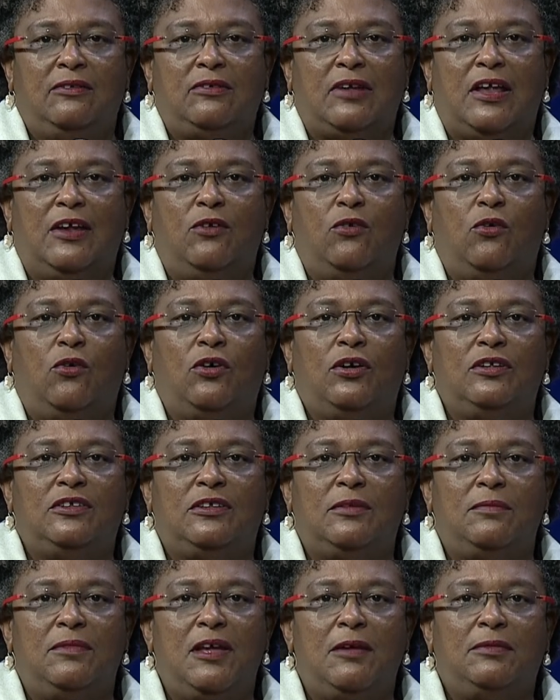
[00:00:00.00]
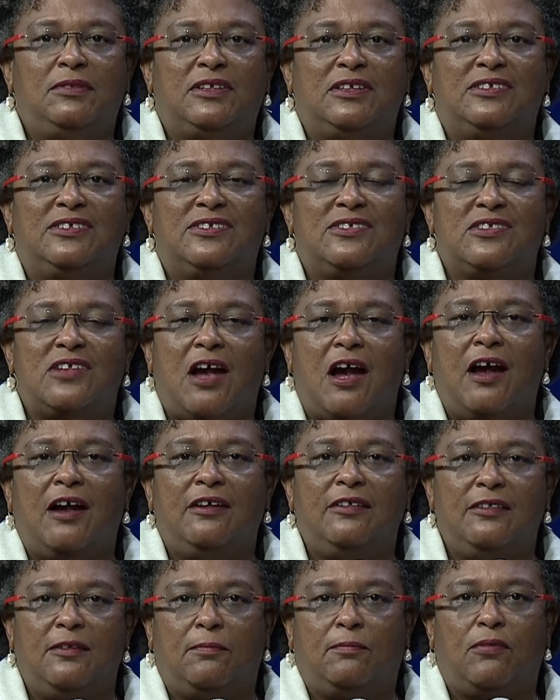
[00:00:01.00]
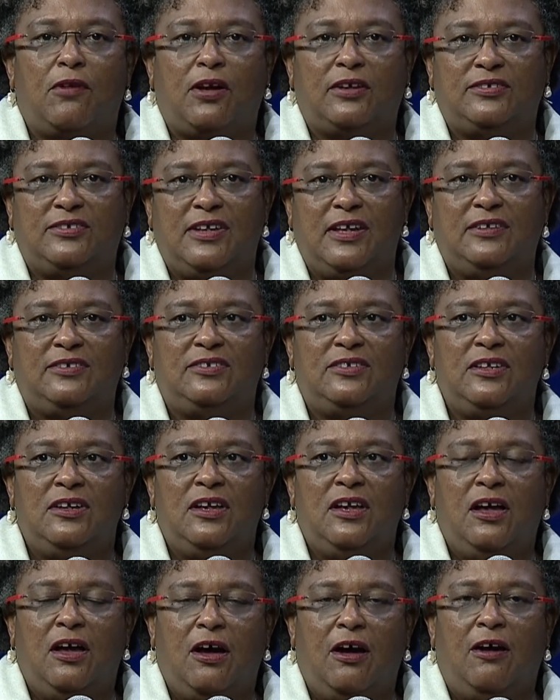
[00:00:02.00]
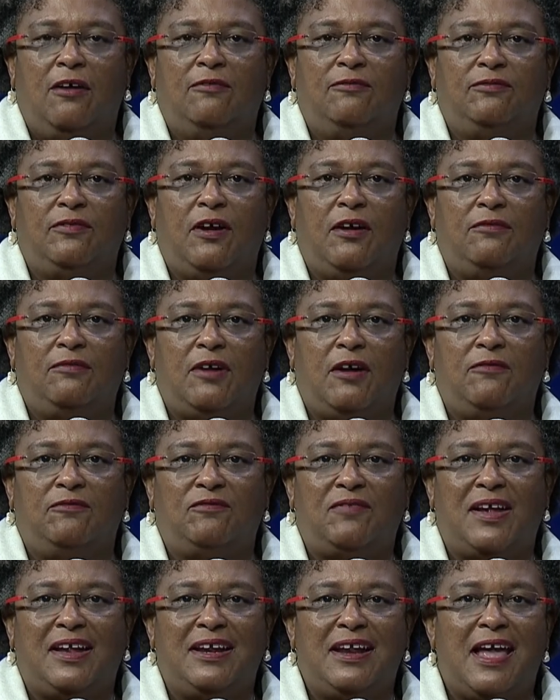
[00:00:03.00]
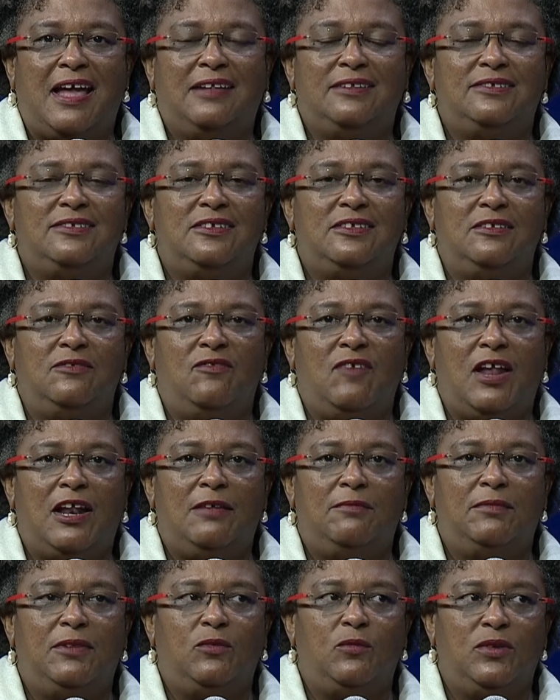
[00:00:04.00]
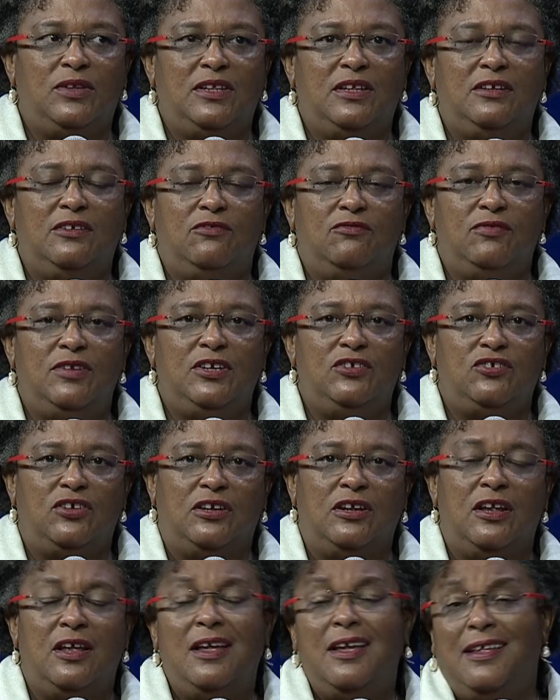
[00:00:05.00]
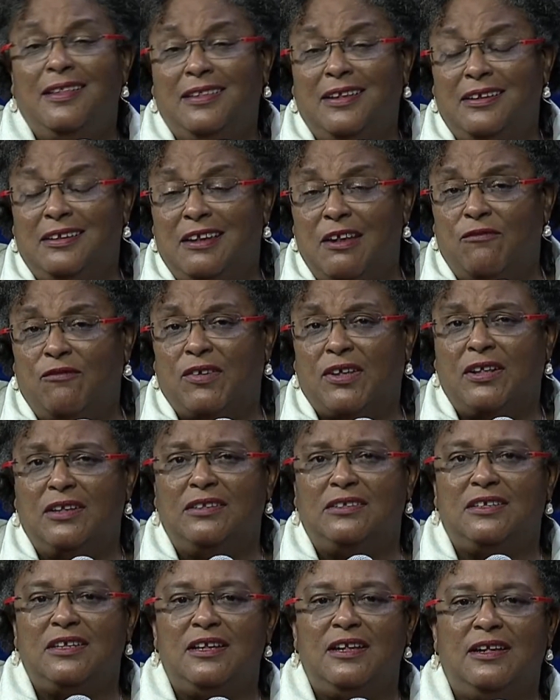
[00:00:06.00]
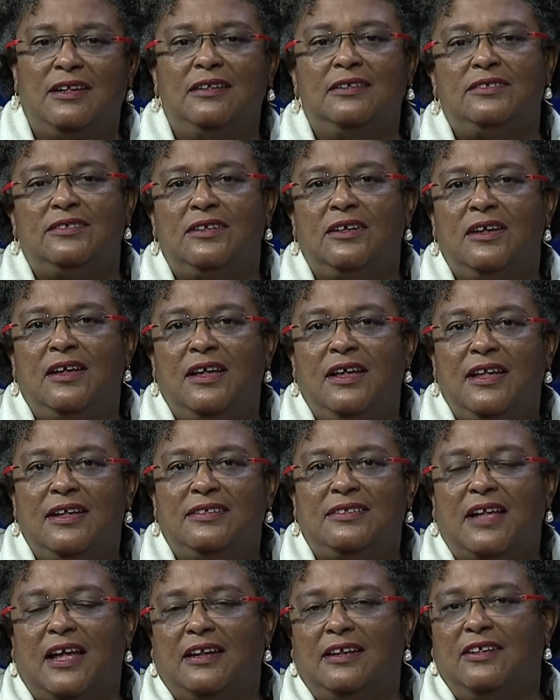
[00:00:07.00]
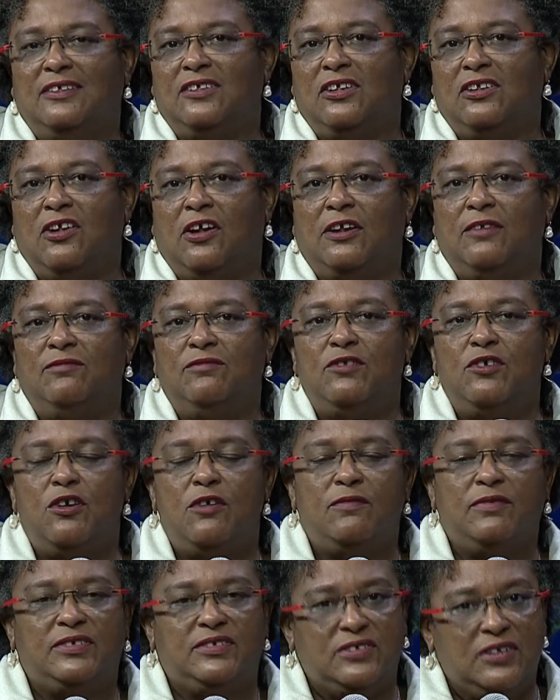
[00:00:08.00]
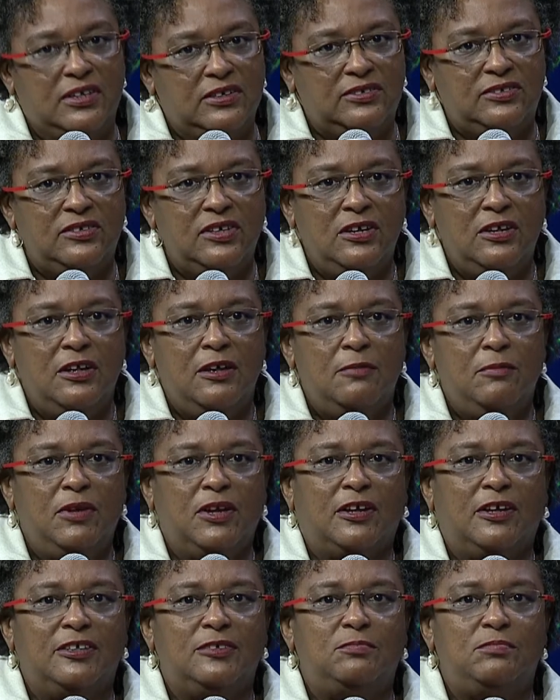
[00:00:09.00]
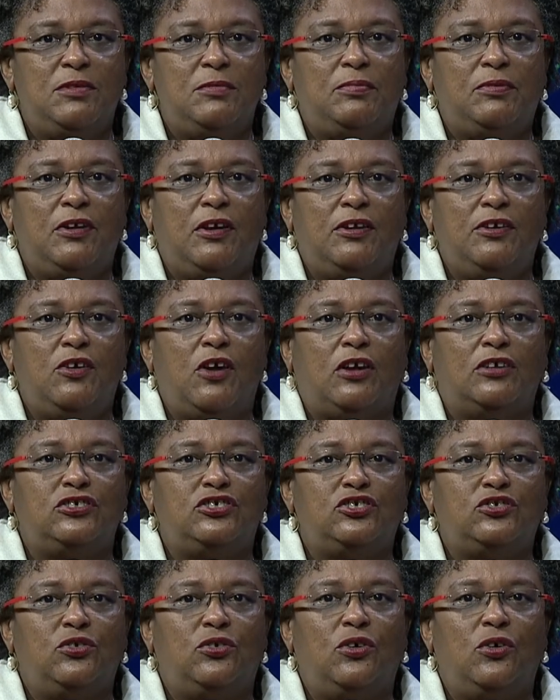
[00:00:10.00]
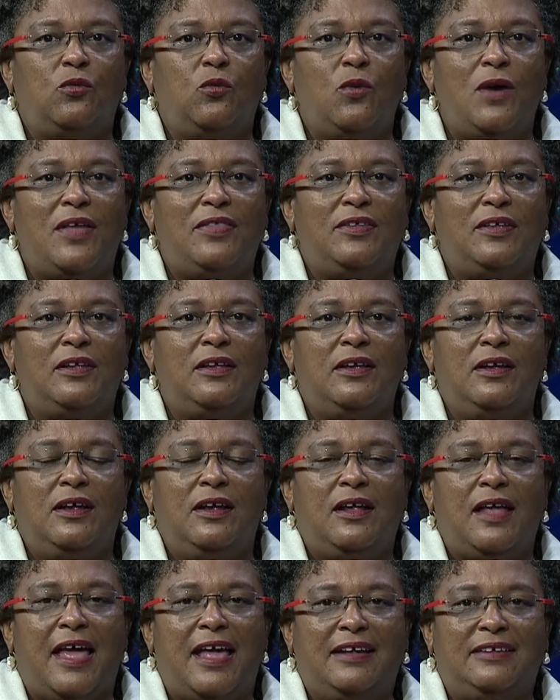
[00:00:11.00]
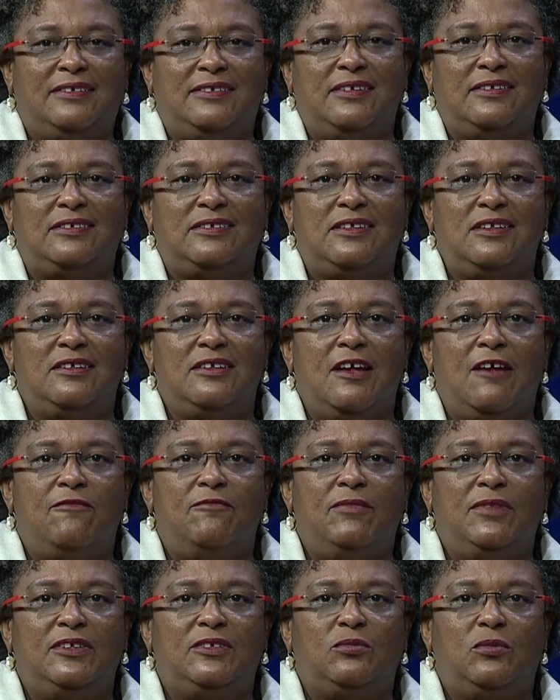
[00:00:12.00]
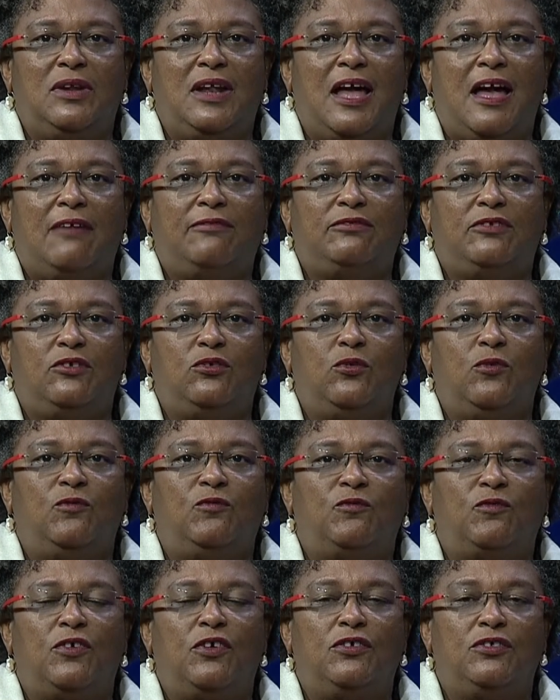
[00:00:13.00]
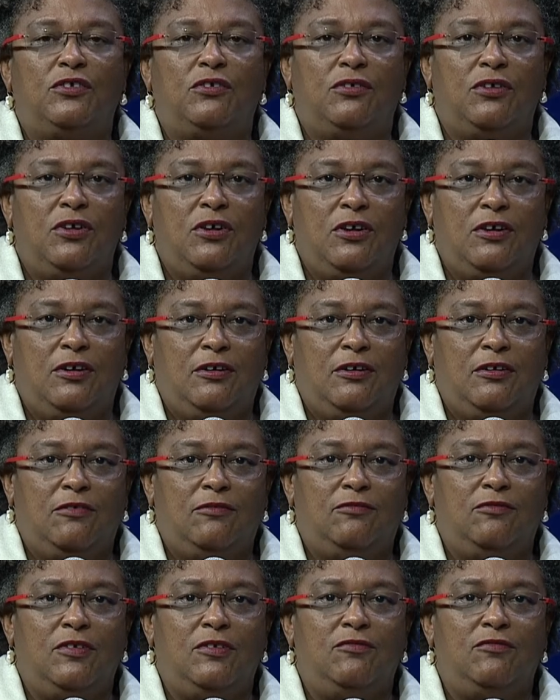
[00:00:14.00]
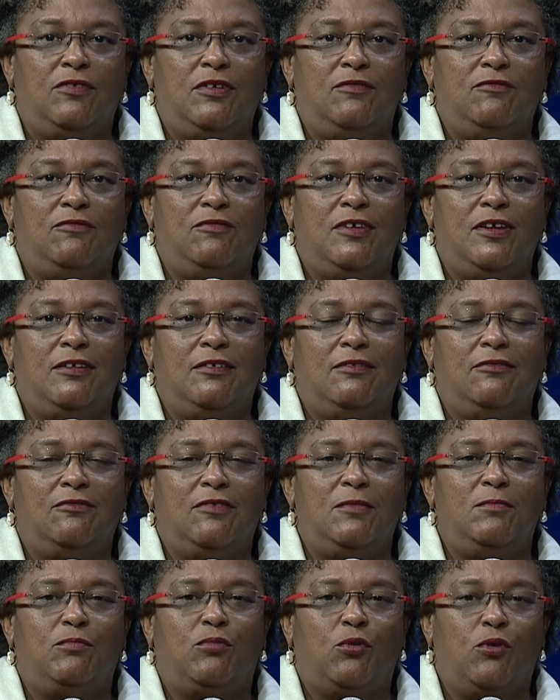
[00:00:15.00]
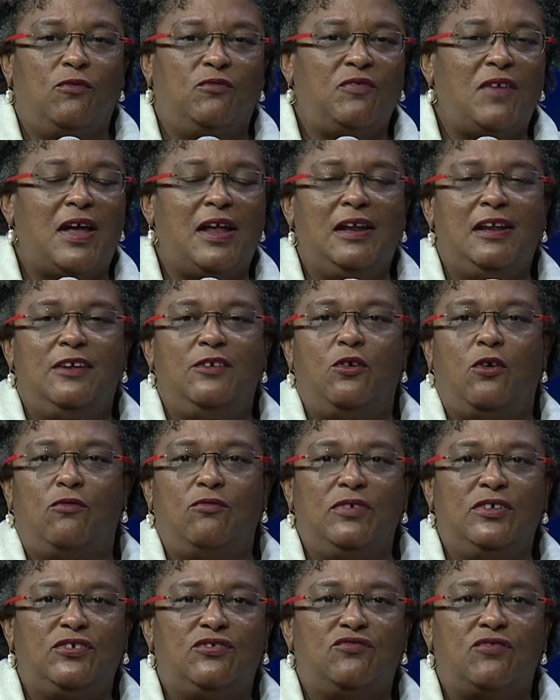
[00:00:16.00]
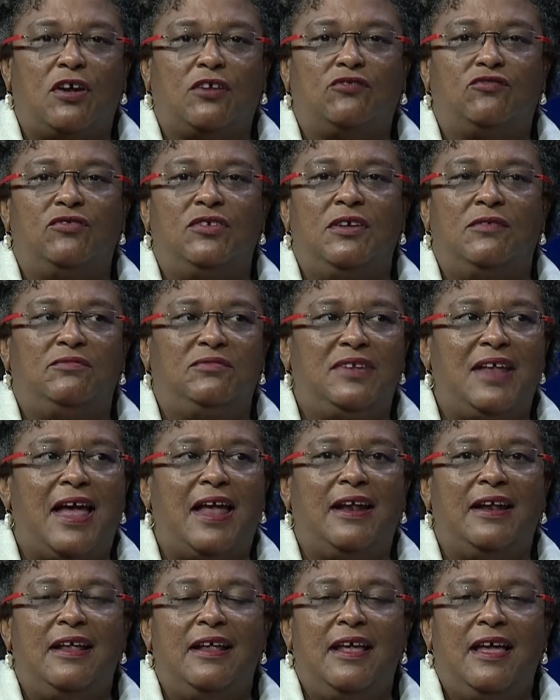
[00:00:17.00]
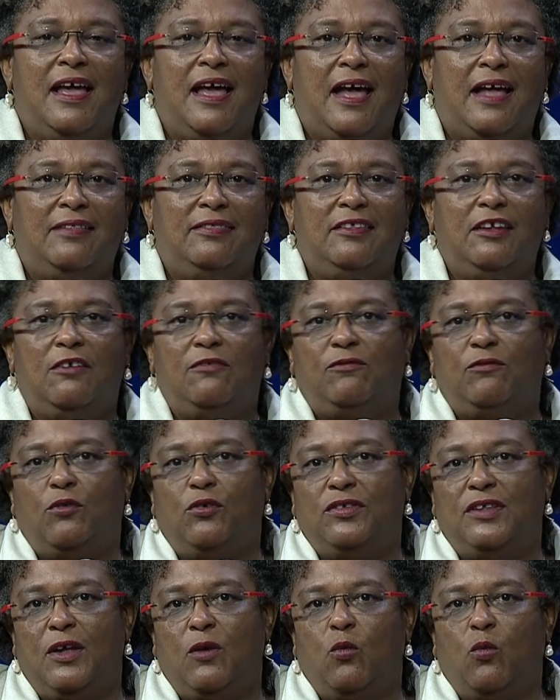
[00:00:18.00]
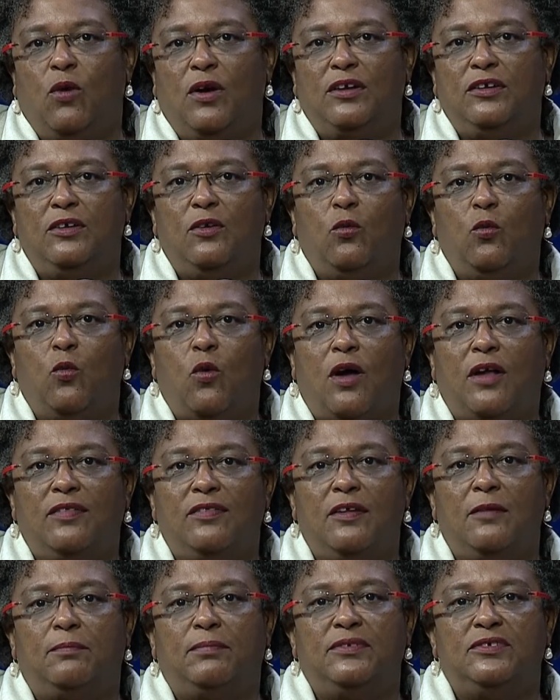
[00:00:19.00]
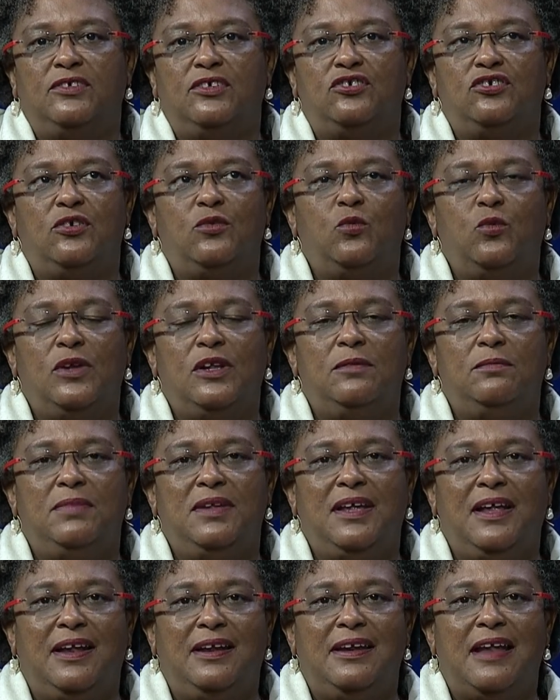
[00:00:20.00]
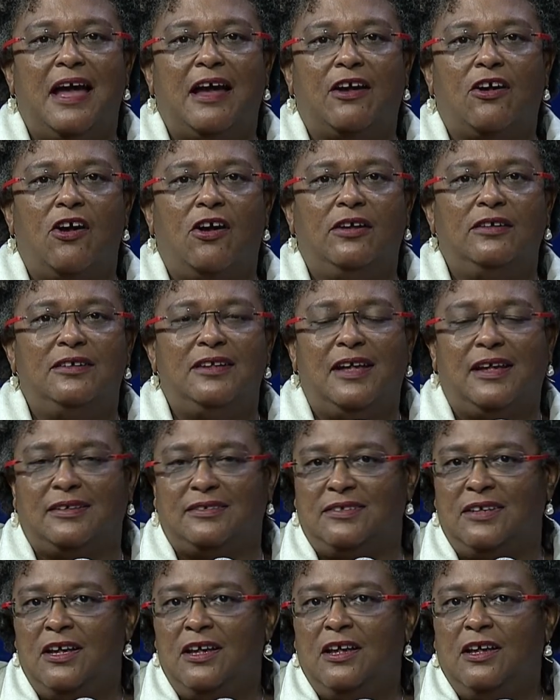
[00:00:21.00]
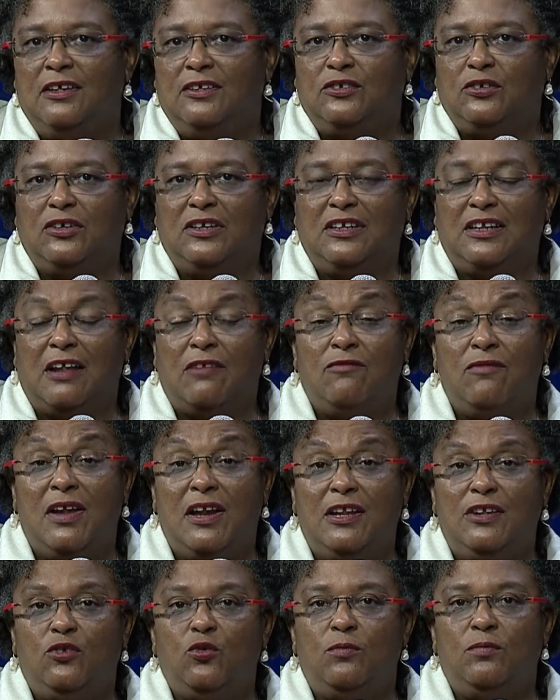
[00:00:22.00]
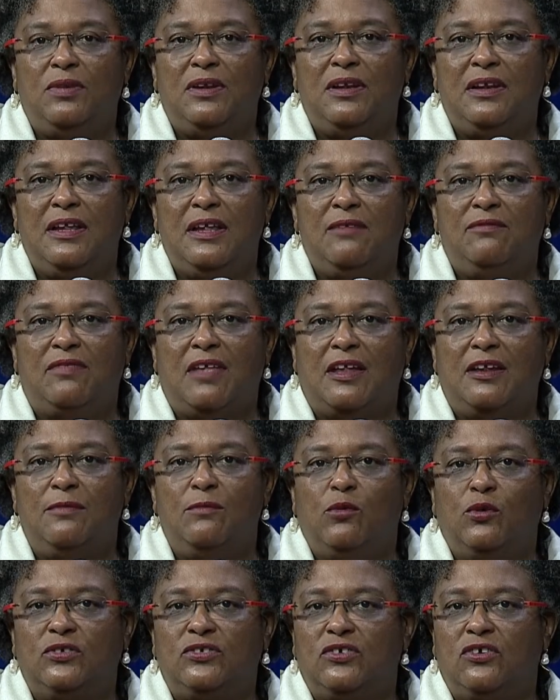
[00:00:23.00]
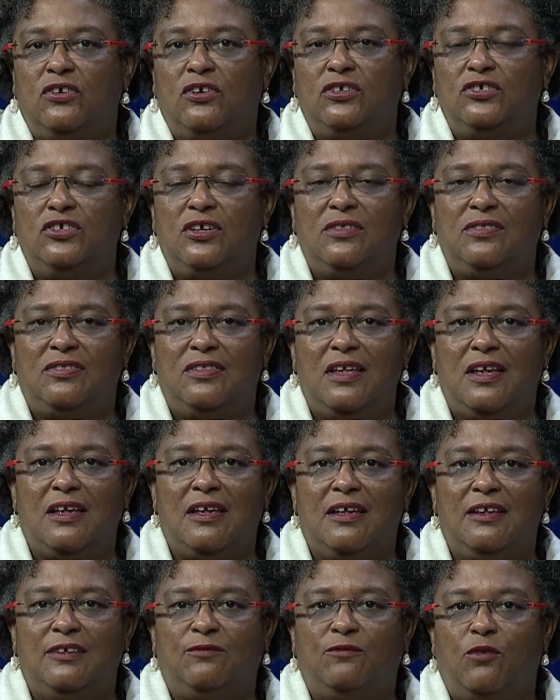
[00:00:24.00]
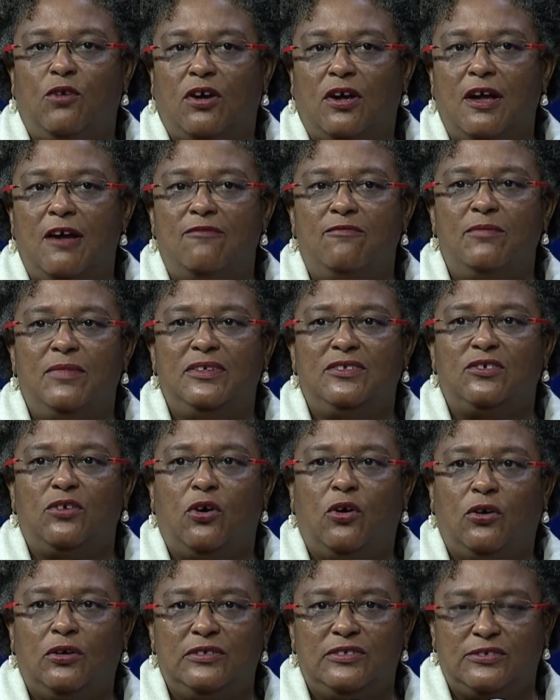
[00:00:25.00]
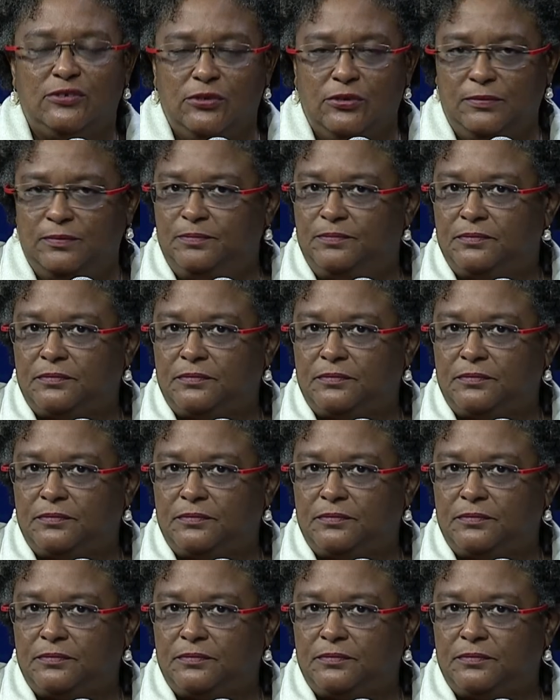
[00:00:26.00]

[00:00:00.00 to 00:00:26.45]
in order to be able to start the process of finance and development within the region. The difficulty is that there's a lot of nervousness because people are not sure whether existing governments will have to do further reprofiling or restructuring of debt, and therefore they wonder what their position will be in that context. So that I really do believe that the most urgent thing is for governments also